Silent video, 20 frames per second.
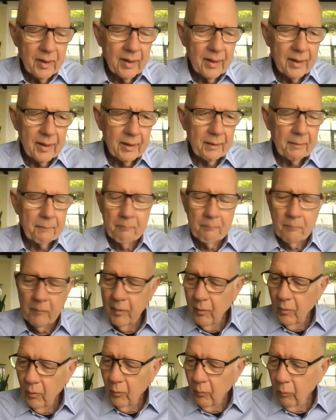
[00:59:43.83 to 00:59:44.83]
Uh,
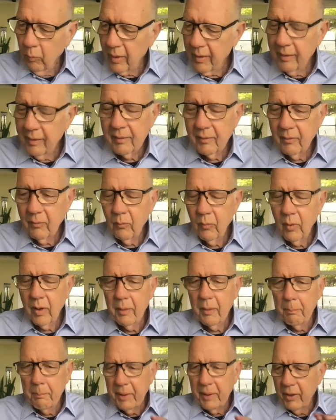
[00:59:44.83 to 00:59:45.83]
one of the
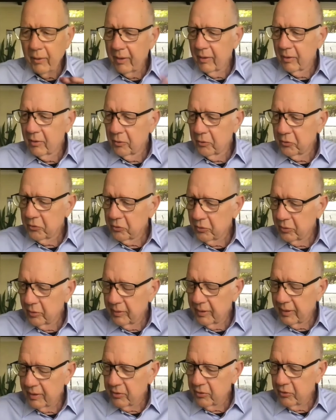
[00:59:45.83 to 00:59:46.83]
one of the barriers
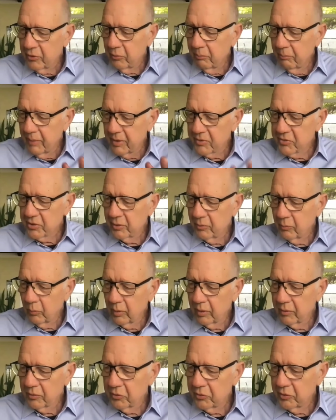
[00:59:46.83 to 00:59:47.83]
that you
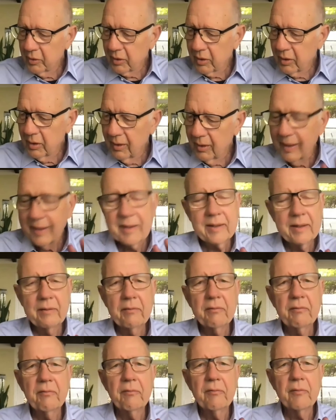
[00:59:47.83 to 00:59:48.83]
mentioned was the
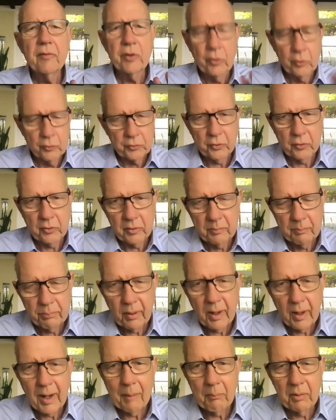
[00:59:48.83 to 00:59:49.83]
collective user
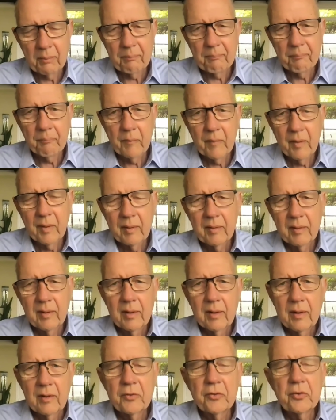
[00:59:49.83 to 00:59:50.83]
problem.
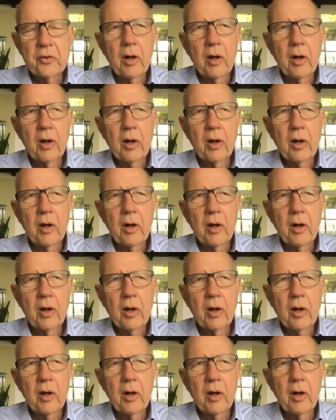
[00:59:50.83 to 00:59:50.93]
Mm-hmm.